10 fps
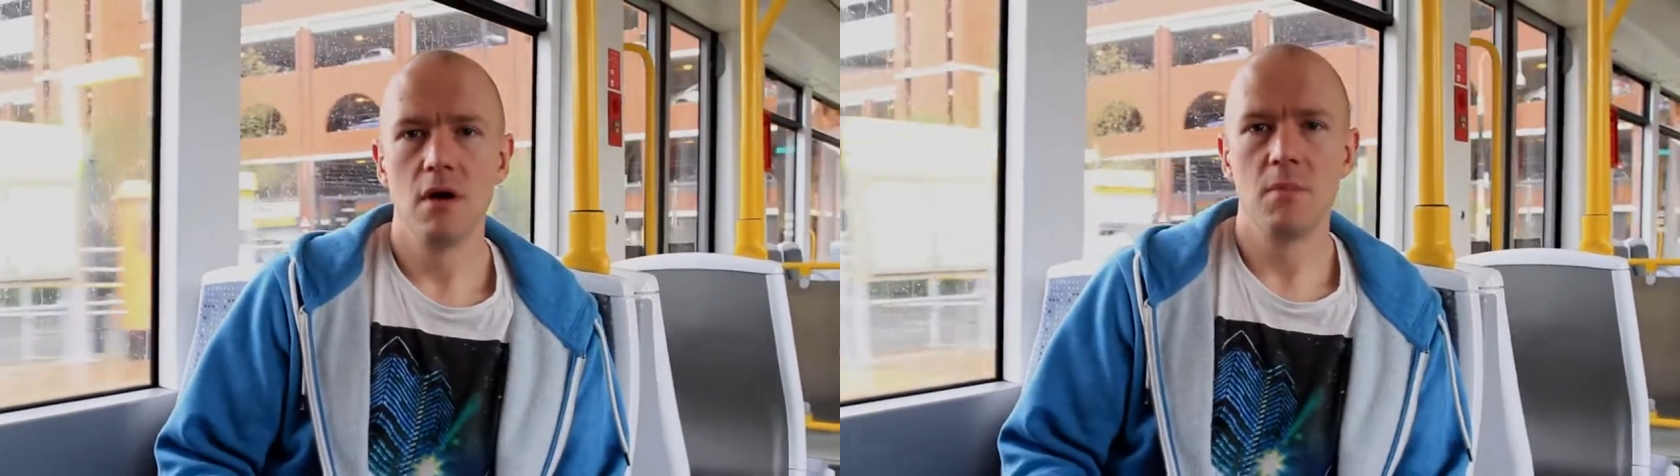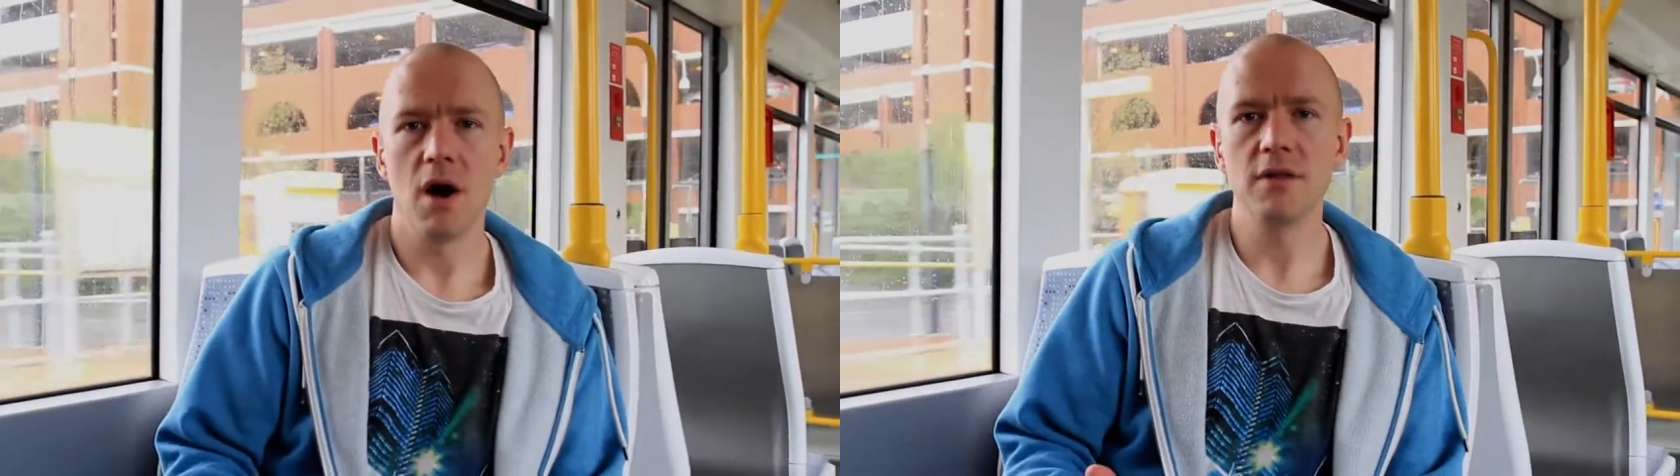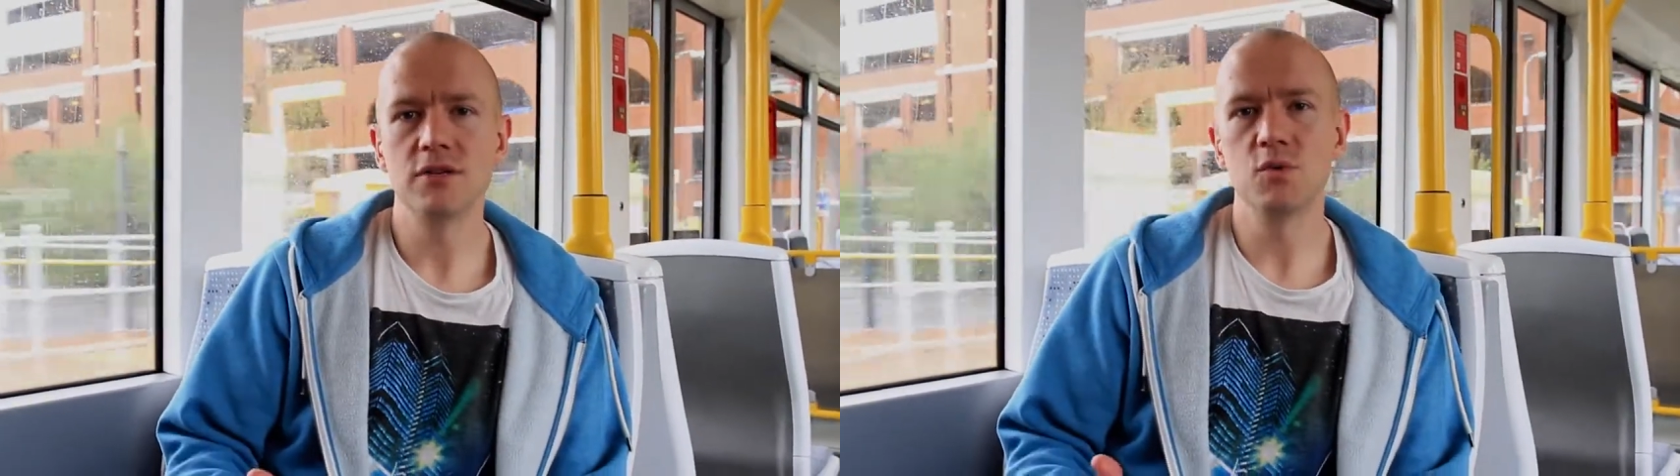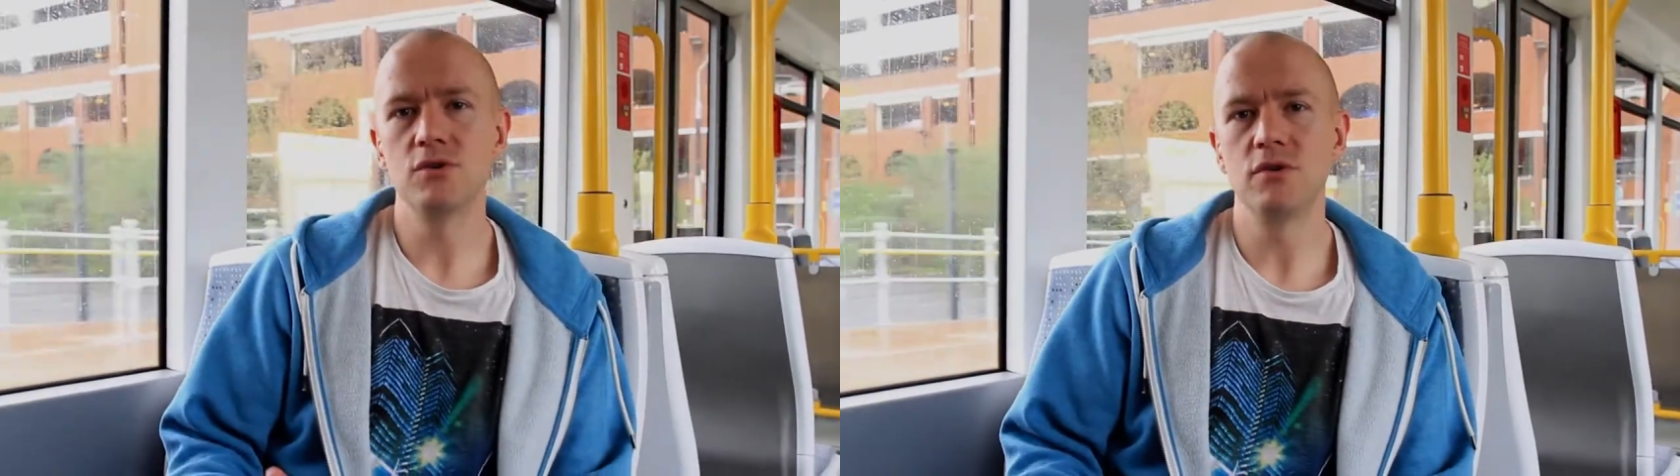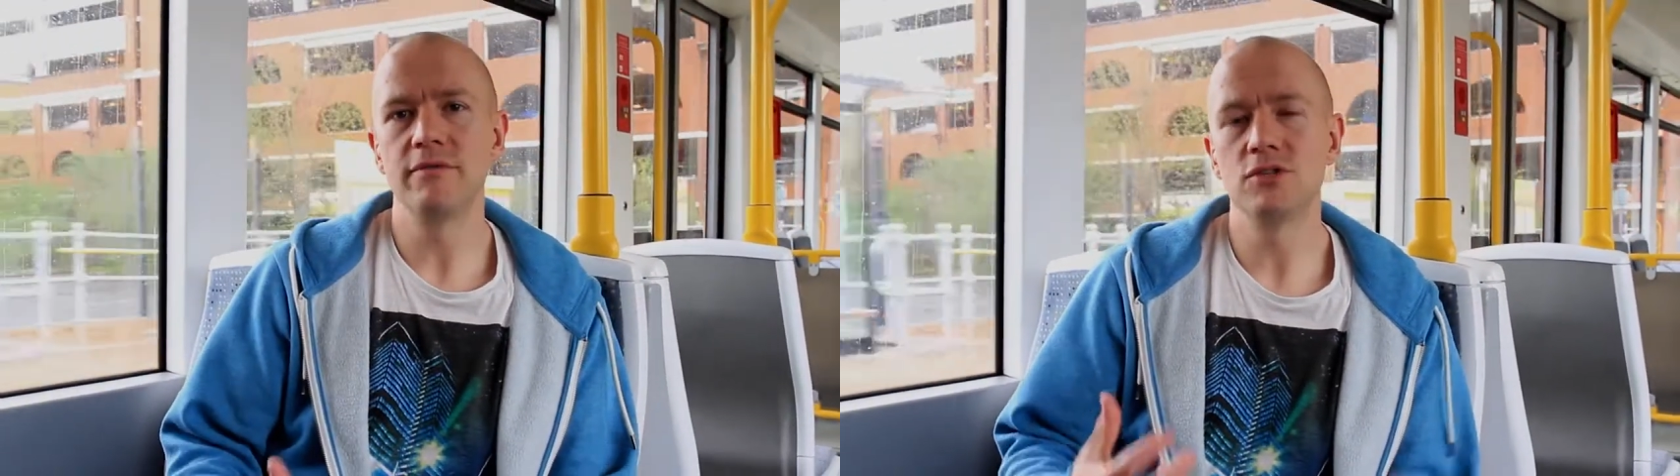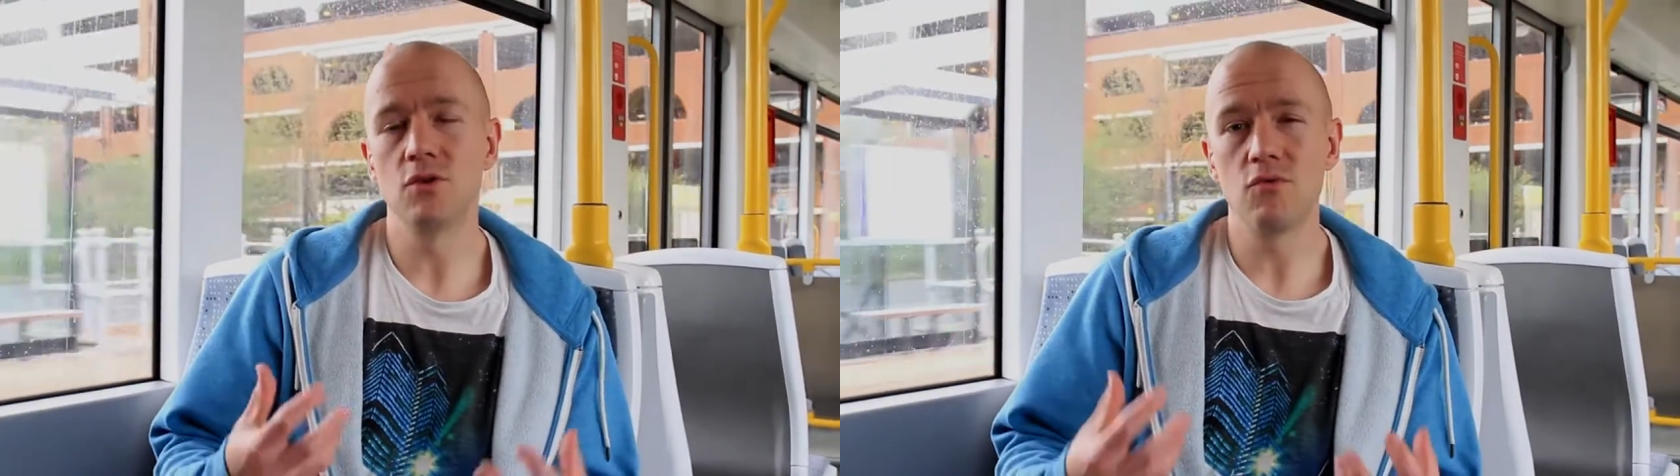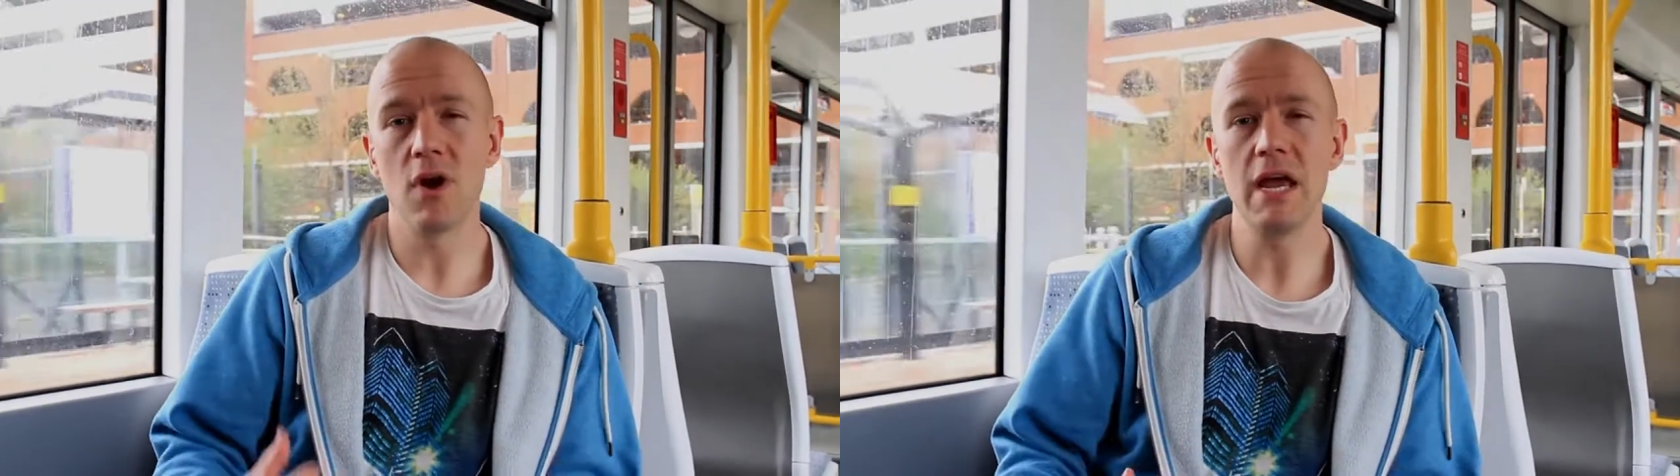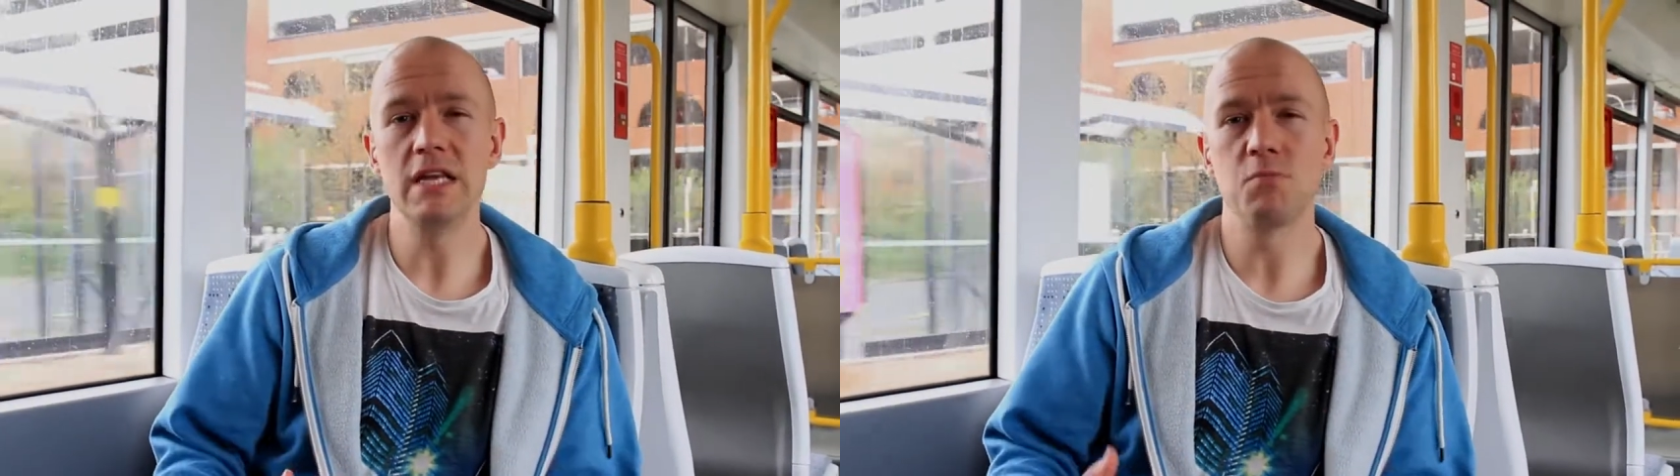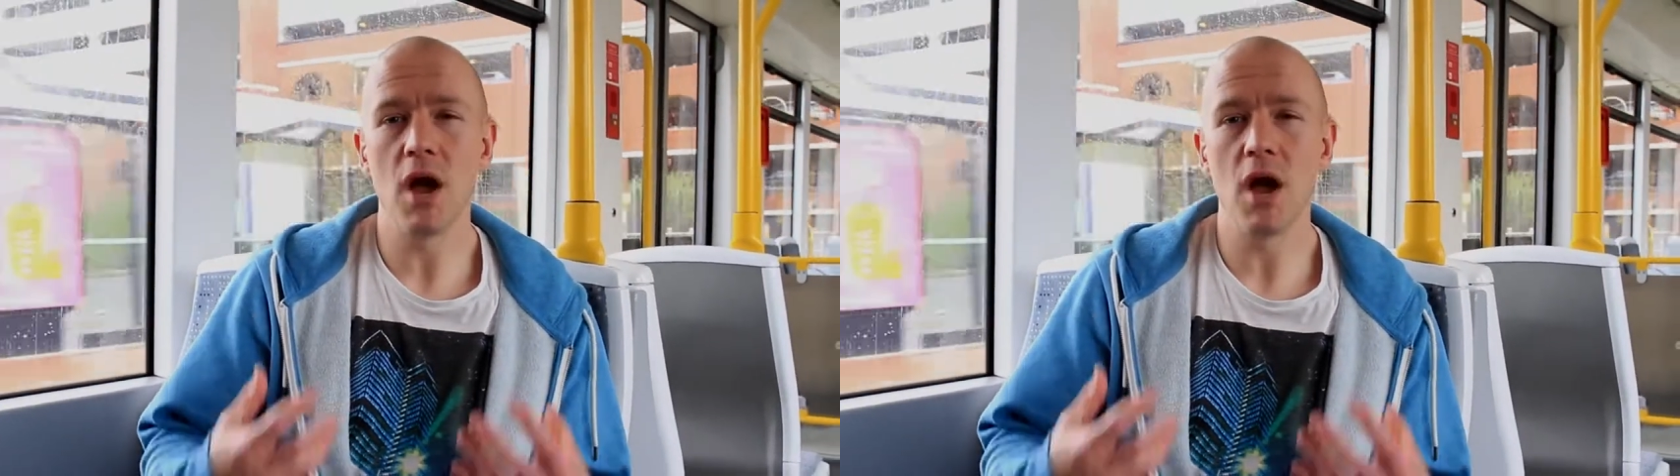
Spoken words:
but others were driven to rage